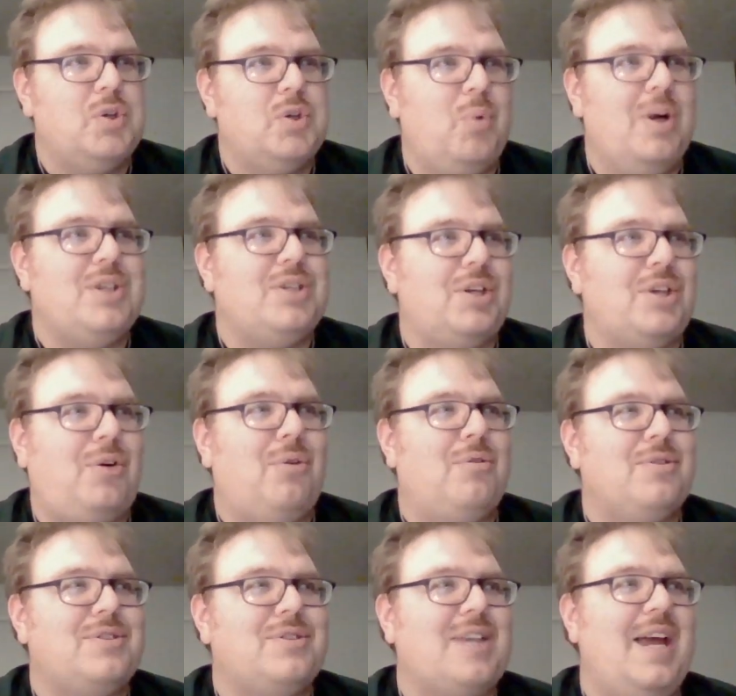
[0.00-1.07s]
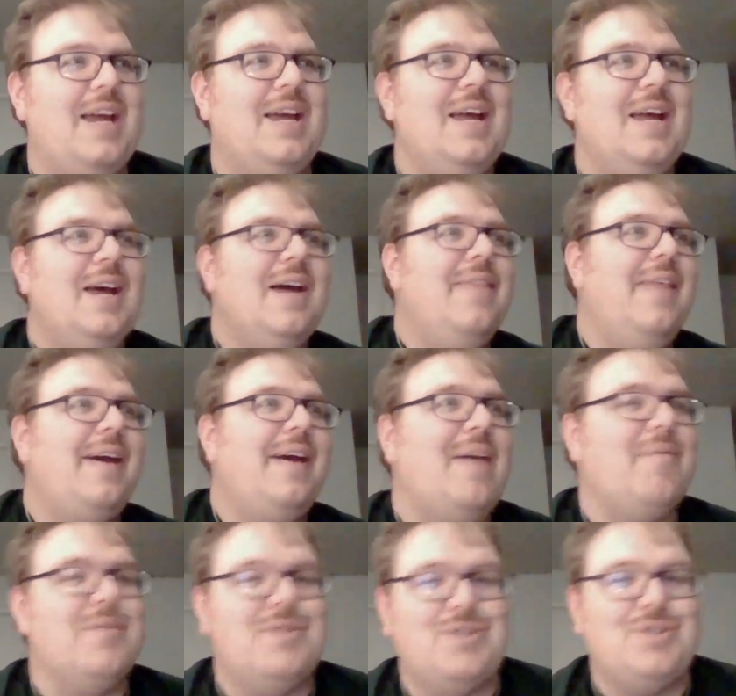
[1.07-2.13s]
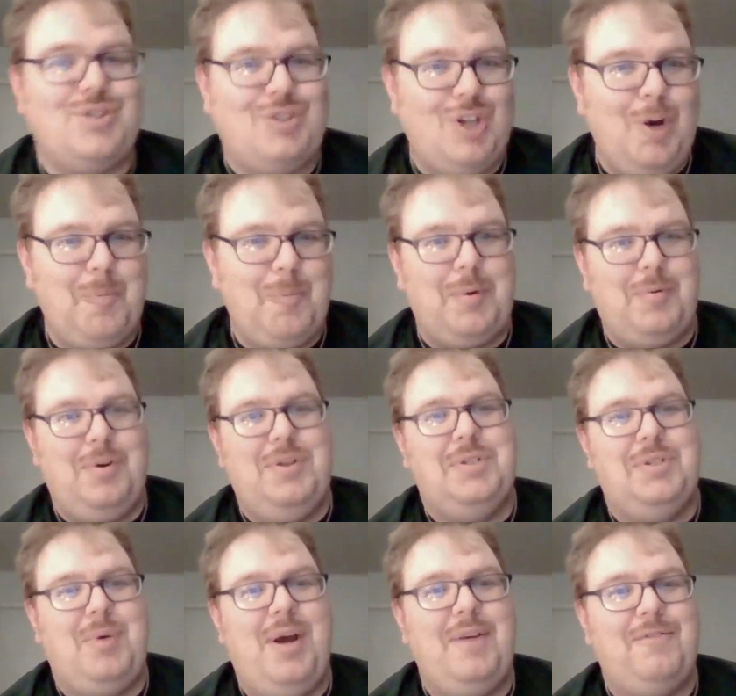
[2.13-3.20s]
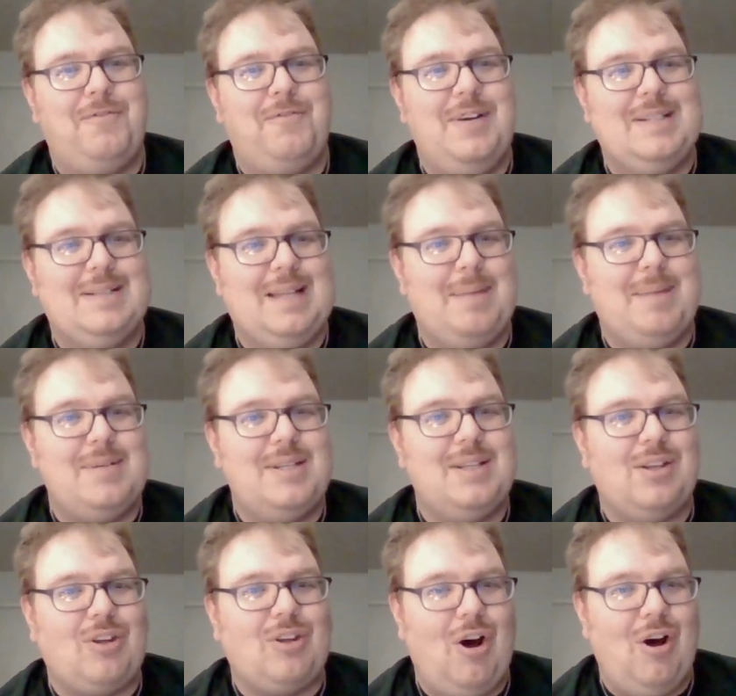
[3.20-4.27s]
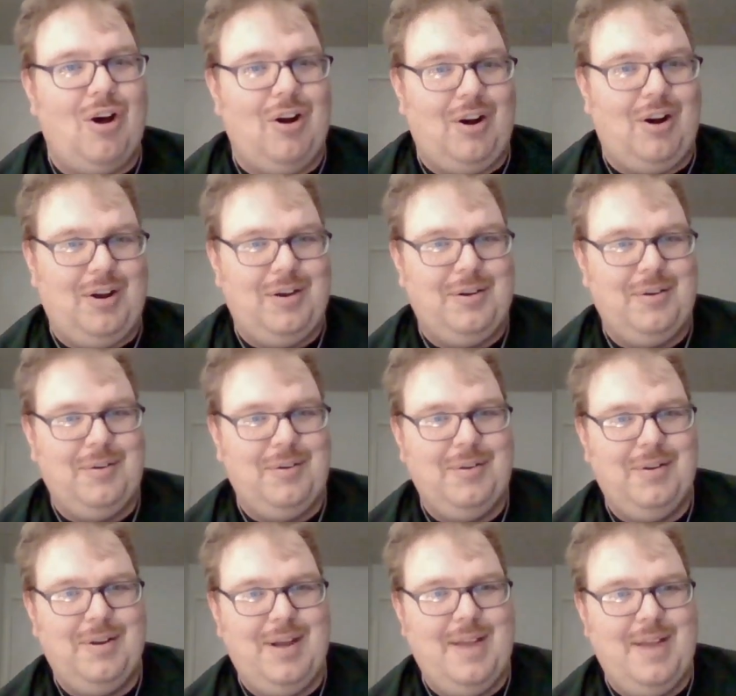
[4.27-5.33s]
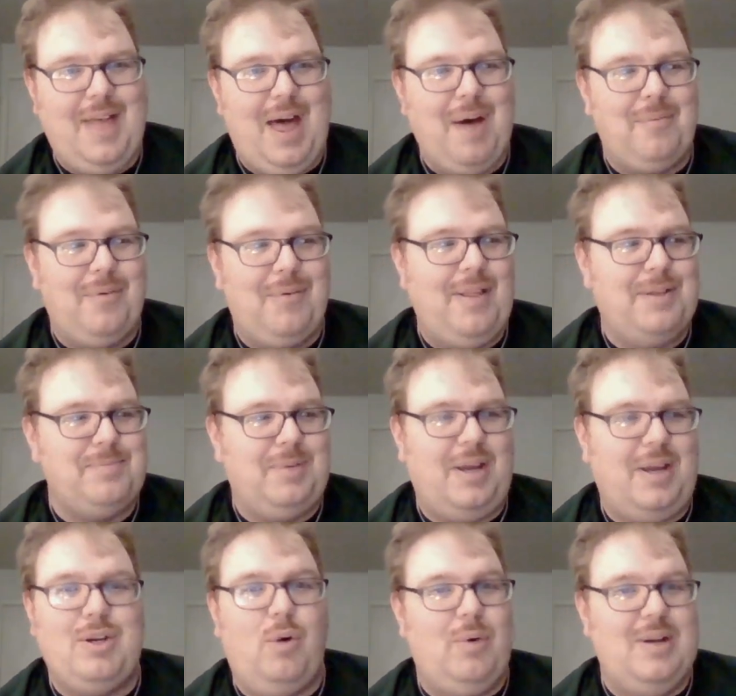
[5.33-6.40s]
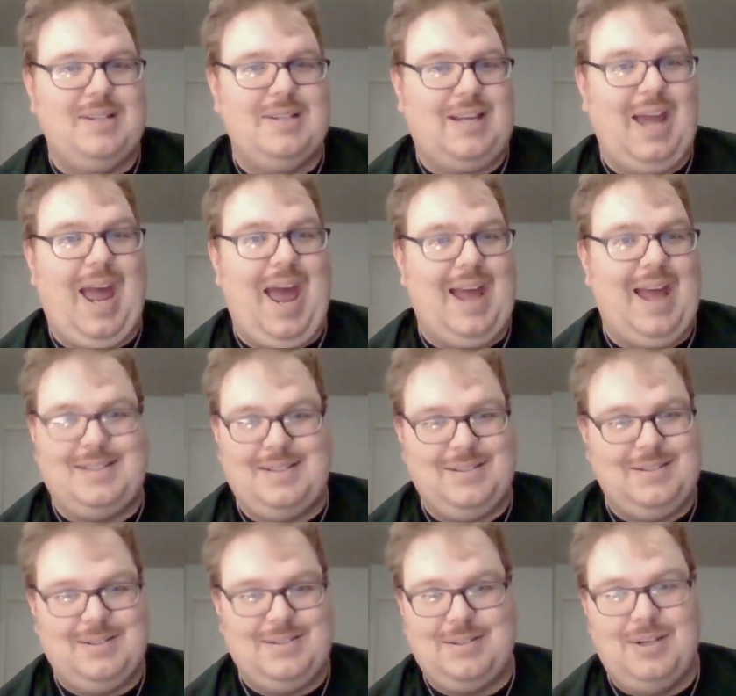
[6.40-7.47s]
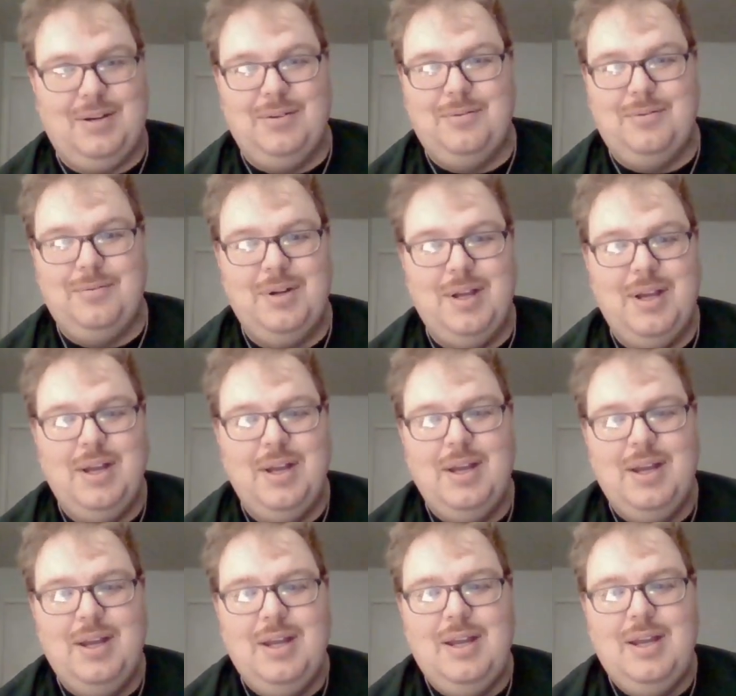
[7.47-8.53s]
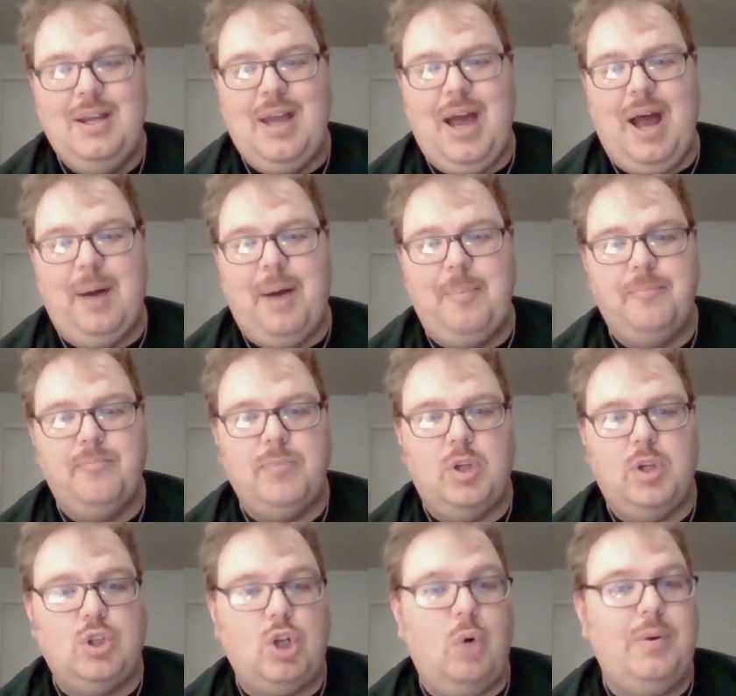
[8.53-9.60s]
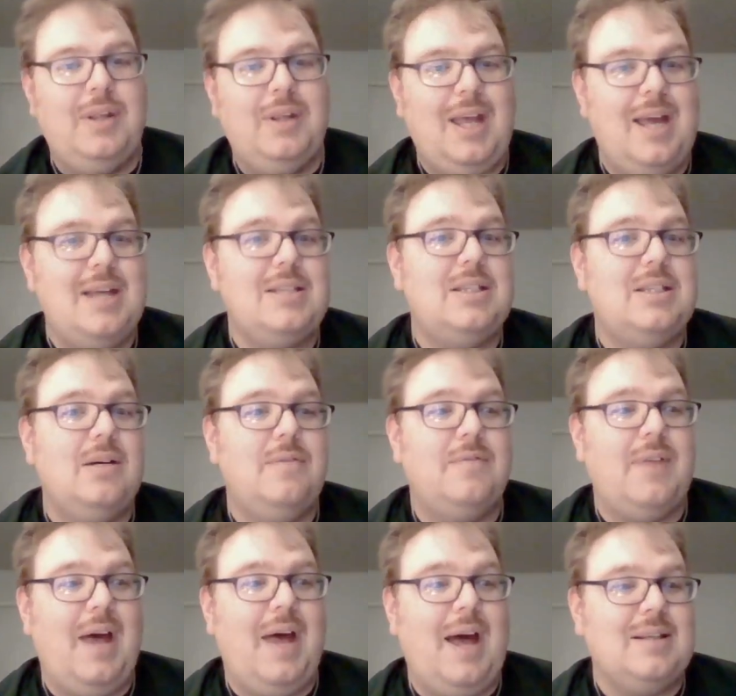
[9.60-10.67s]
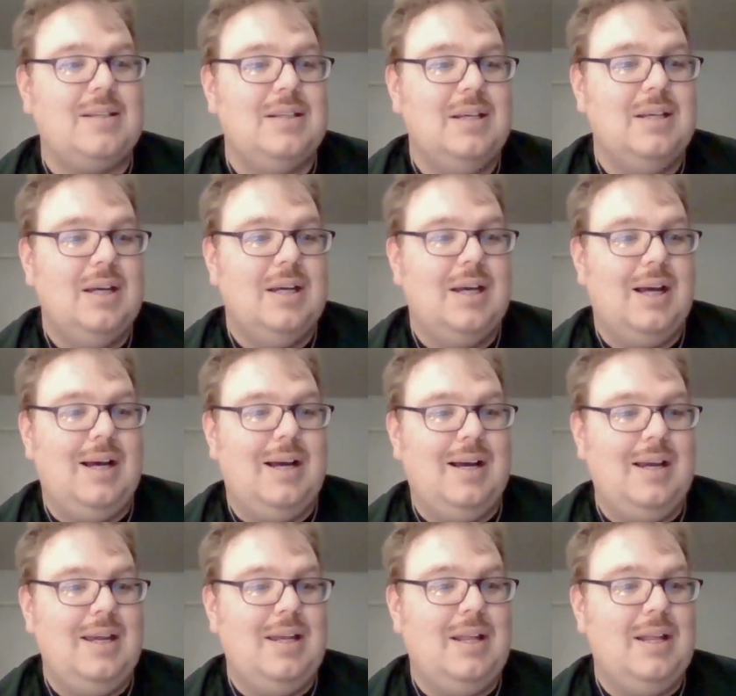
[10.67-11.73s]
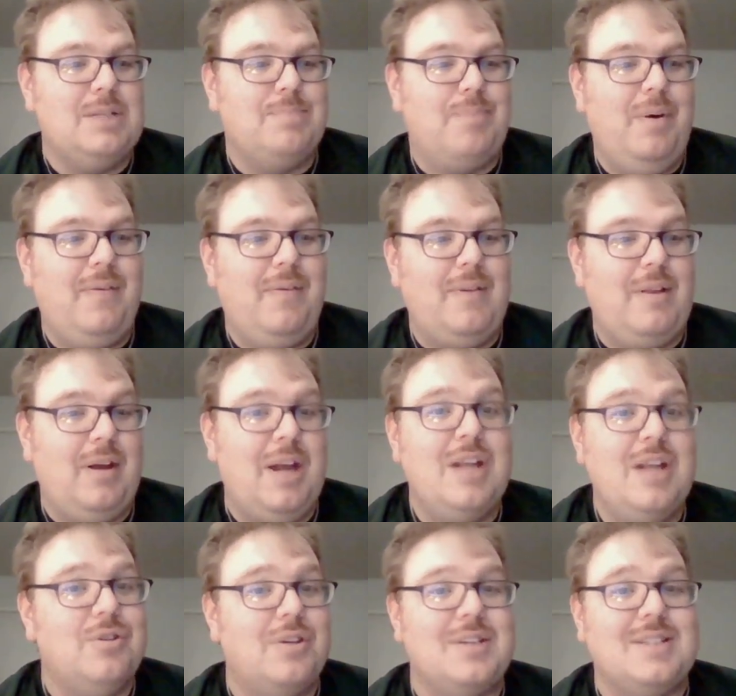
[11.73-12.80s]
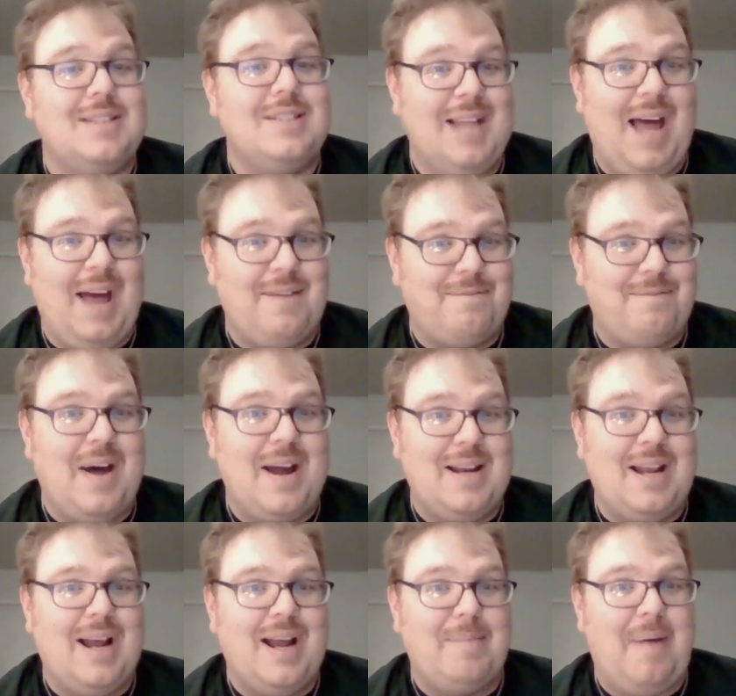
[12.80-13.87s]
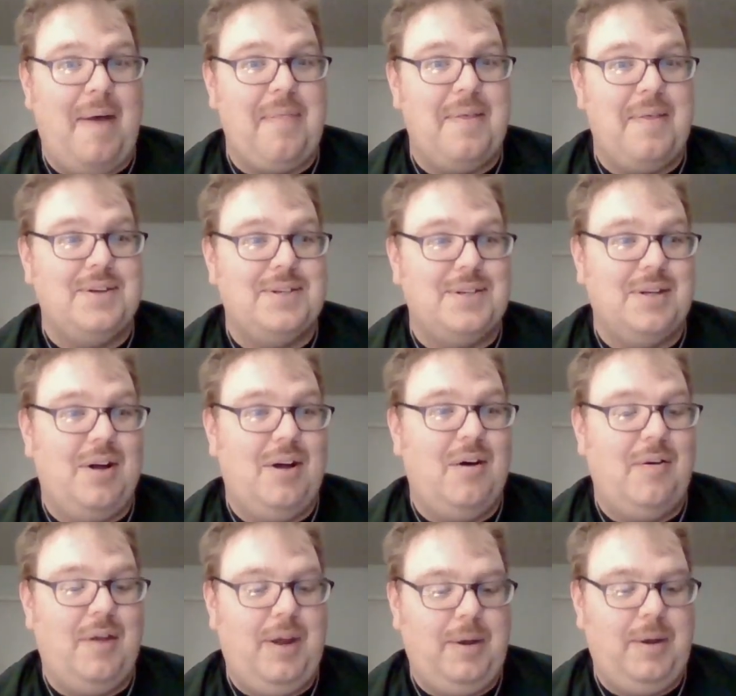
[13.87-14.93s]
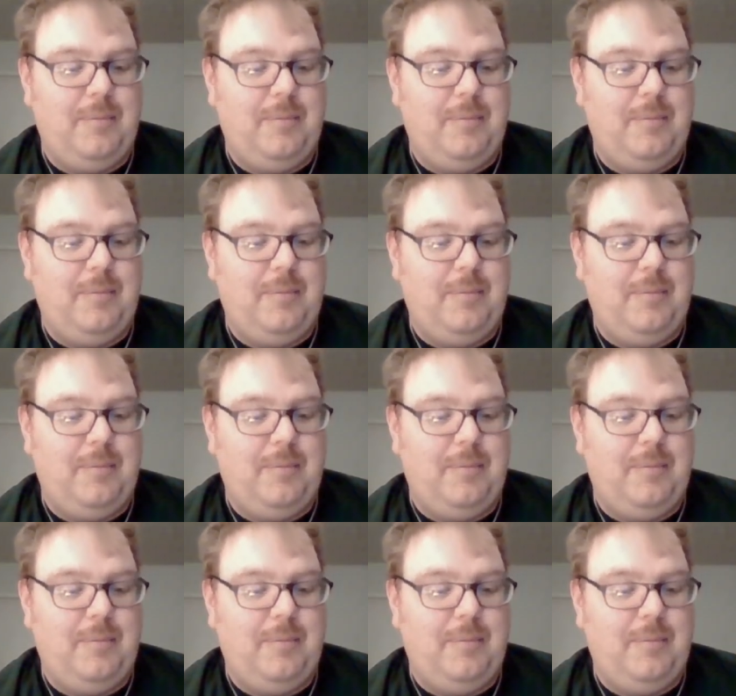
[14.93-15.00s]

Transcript: which of course they they gave a stupid reason why he freezes like that because he's a dog. In that one, that's because oh he's a cat. So yeah. So in the case of that, uh, he does brief now Hinter does not find out about this at all. Like